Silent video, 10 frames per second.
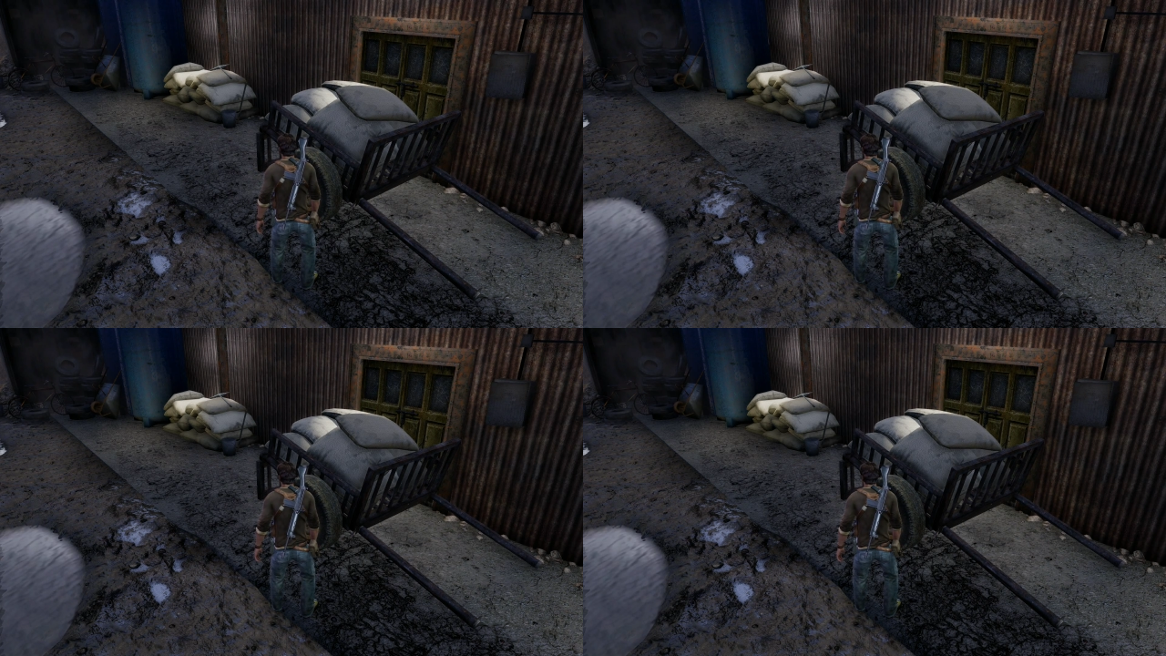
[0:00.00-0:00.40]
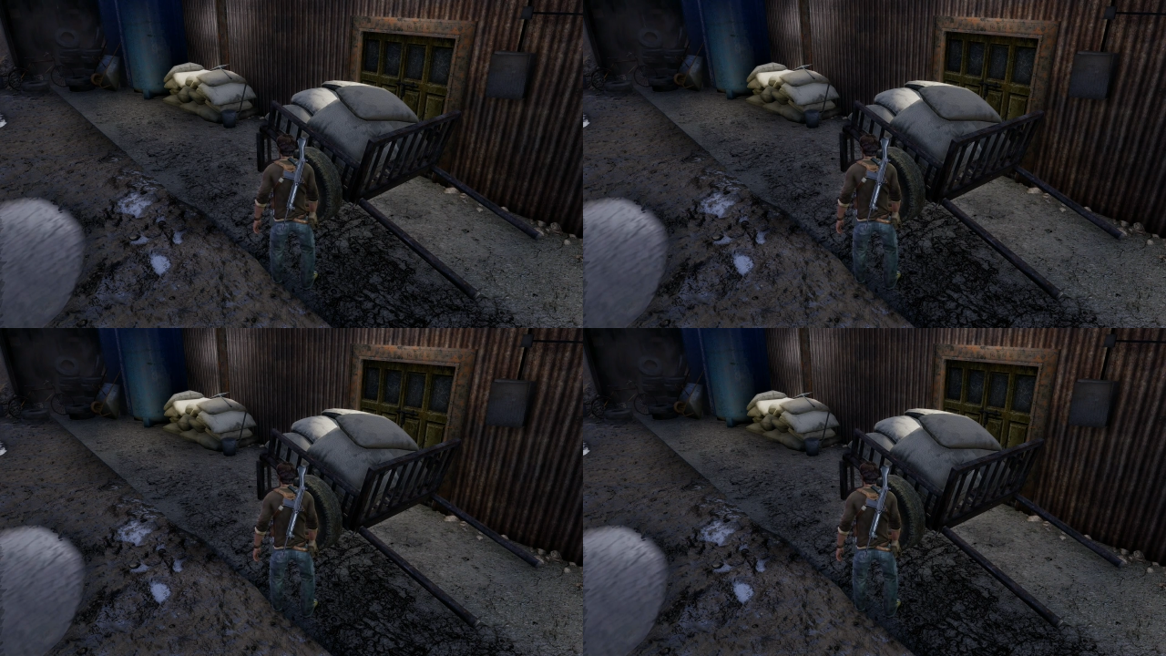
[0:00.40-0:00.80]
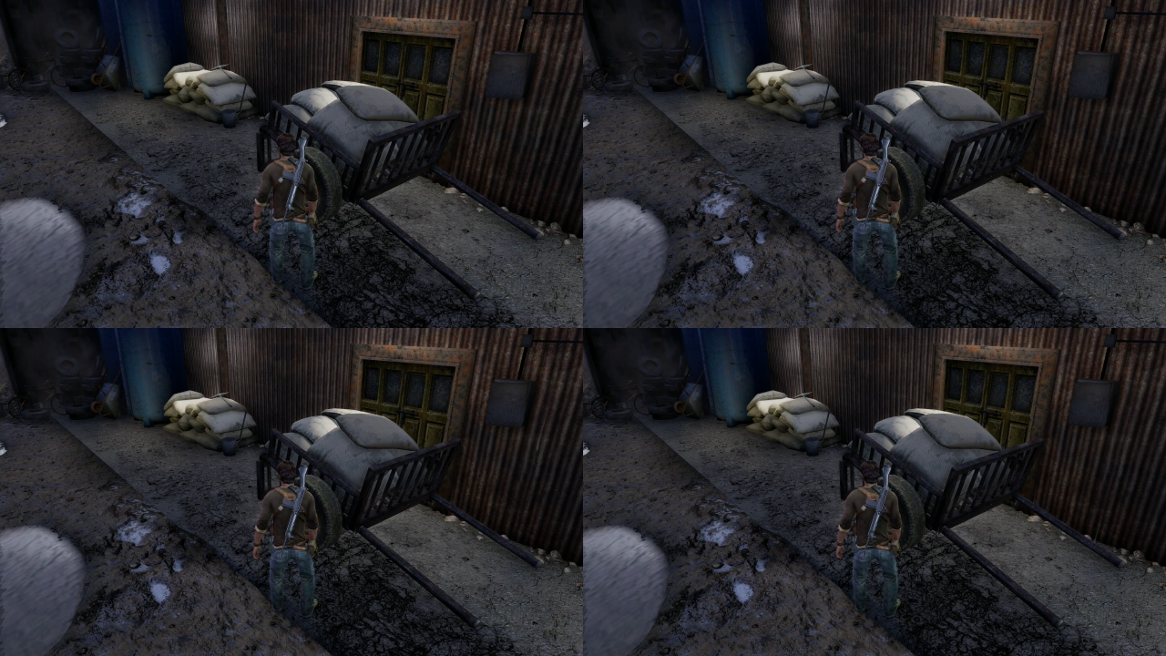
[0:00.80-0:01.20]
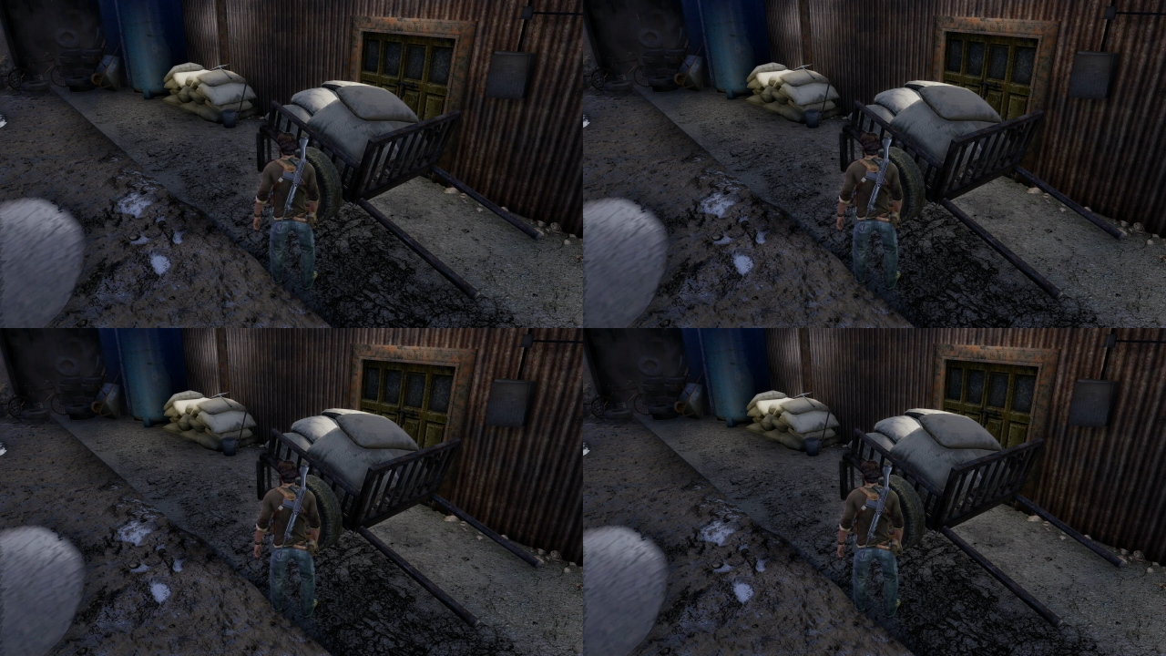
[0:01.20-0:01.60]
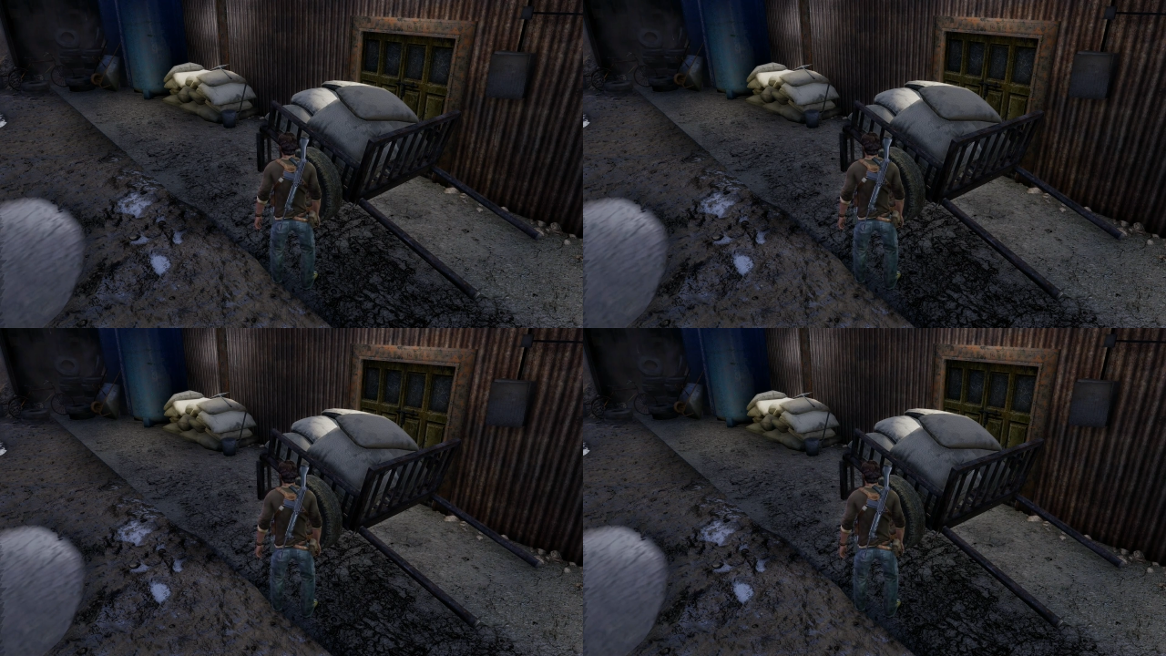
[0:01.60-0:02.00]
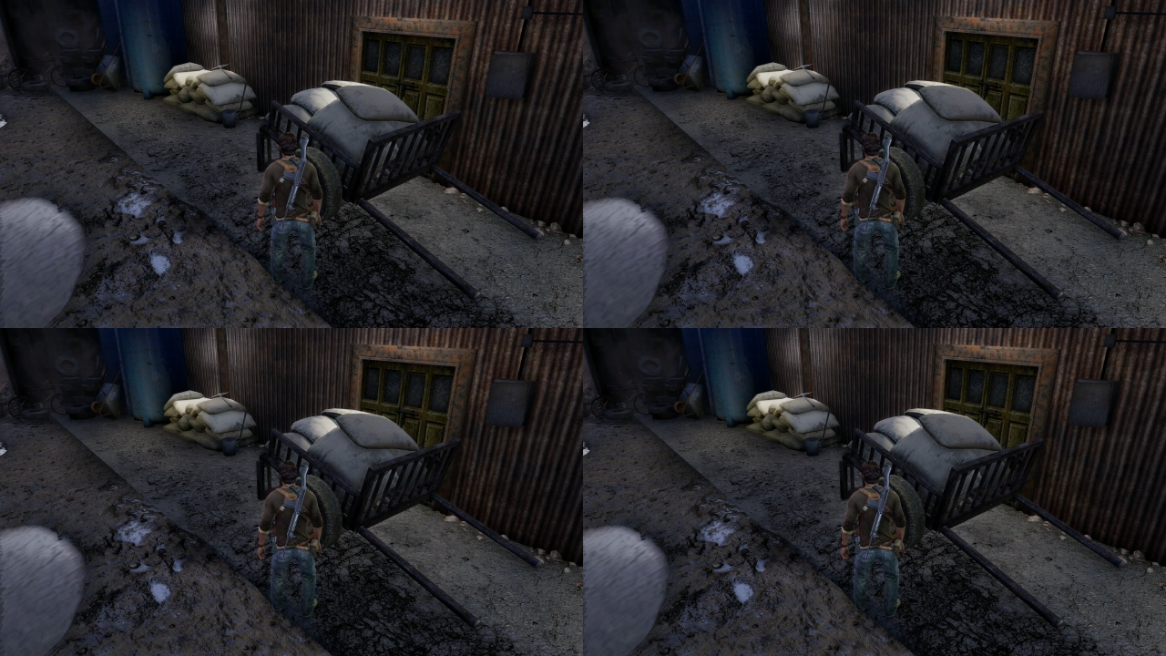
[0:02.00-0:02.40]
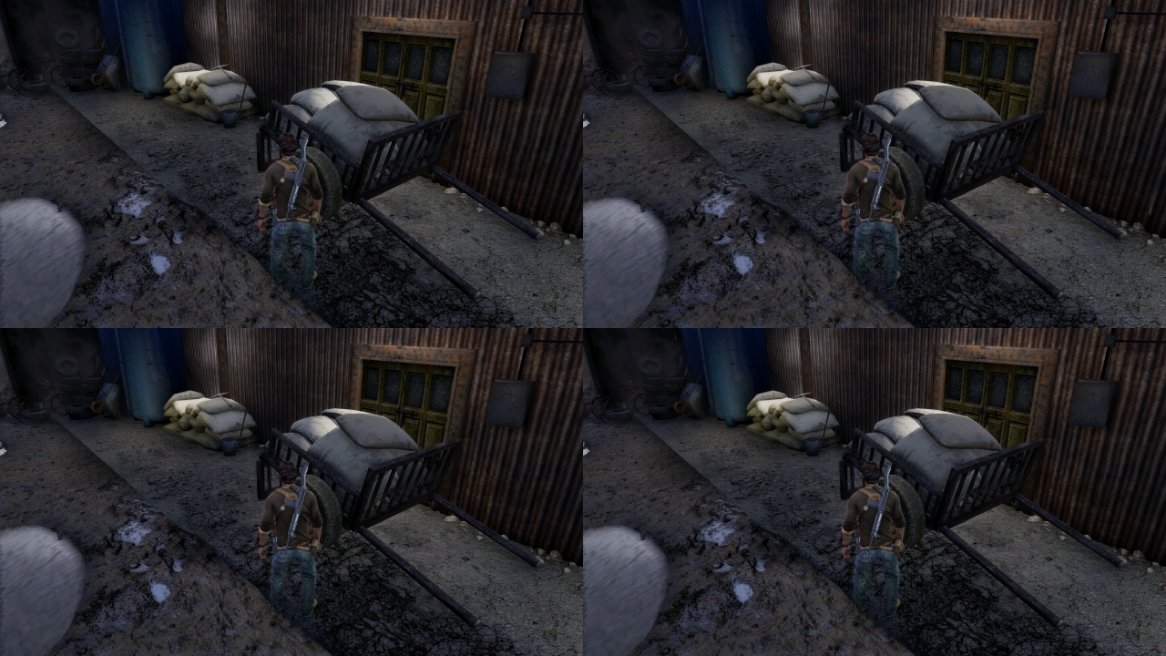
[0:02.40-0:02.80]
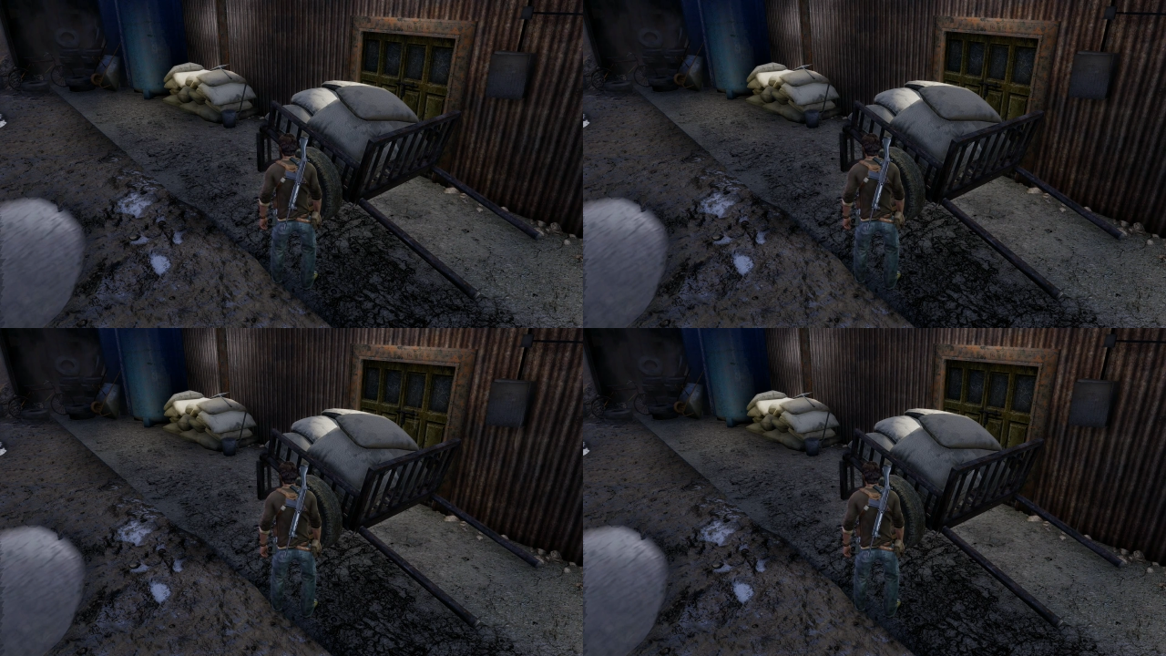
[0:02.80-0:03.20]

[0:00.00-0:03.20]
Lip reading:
[unreadable: no face in view]